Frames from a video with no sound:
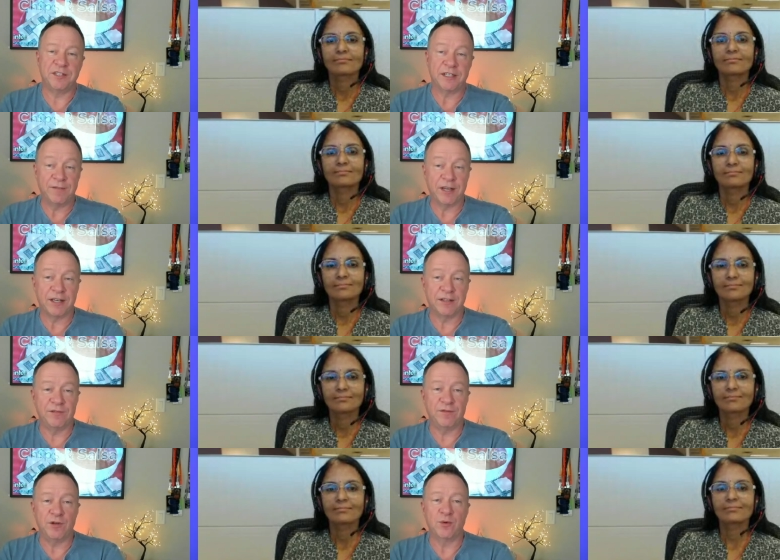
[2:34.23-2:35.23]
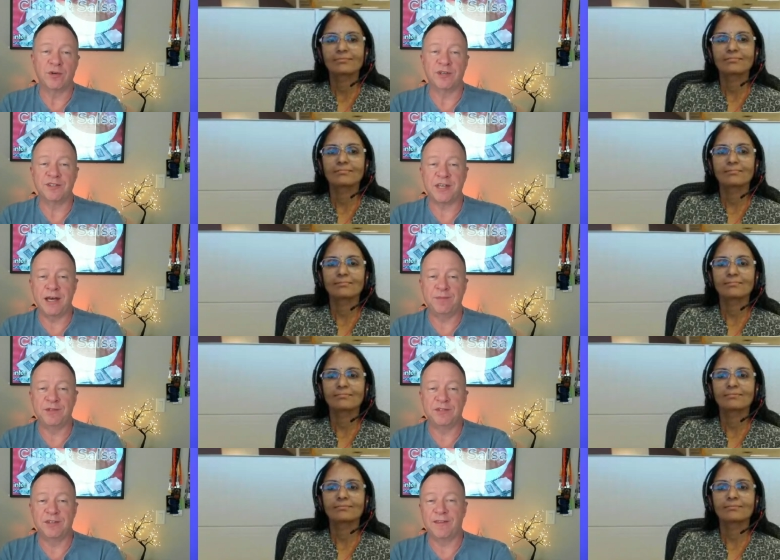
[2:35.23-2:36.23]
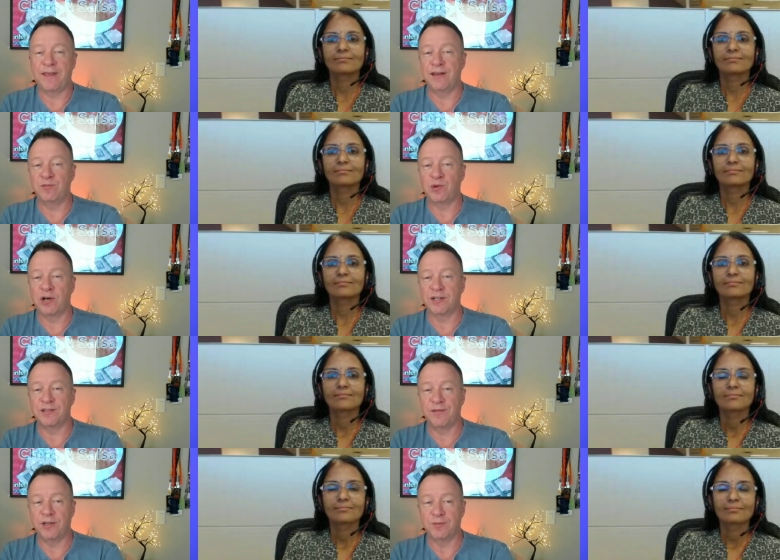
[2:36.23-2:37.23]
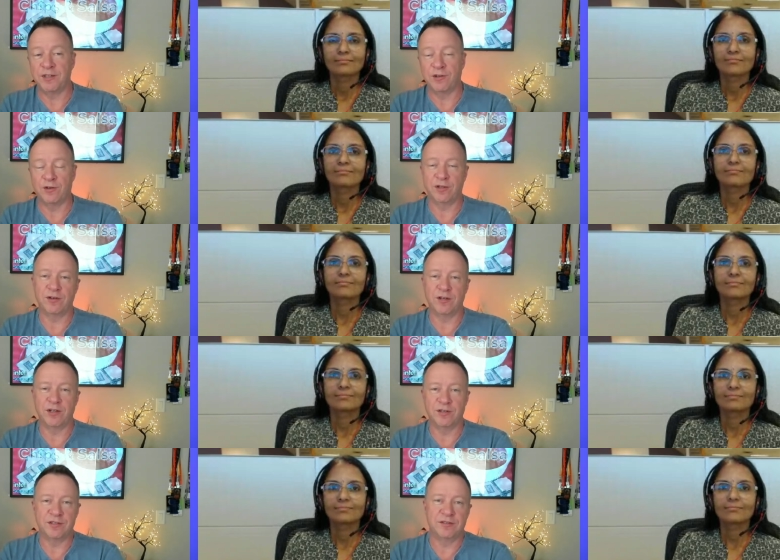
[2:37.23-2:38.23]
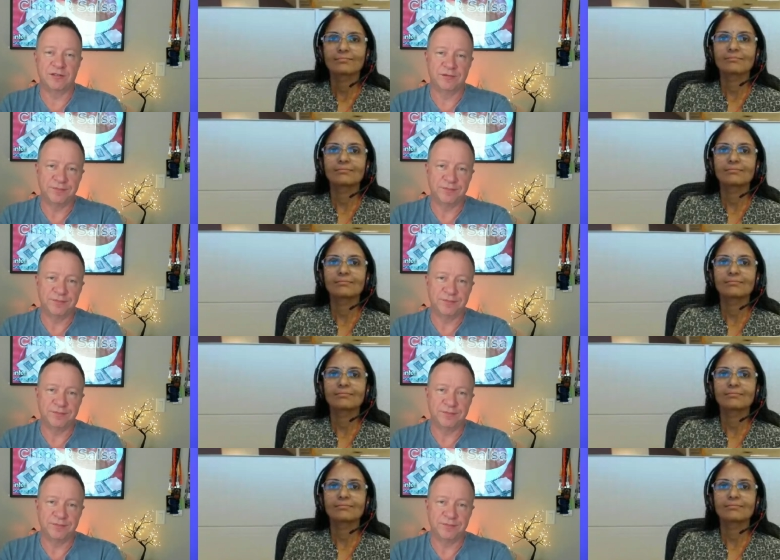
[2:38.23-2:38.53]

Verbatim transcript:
Speaker 1: significantly fewer escapes than products developed in earlier years.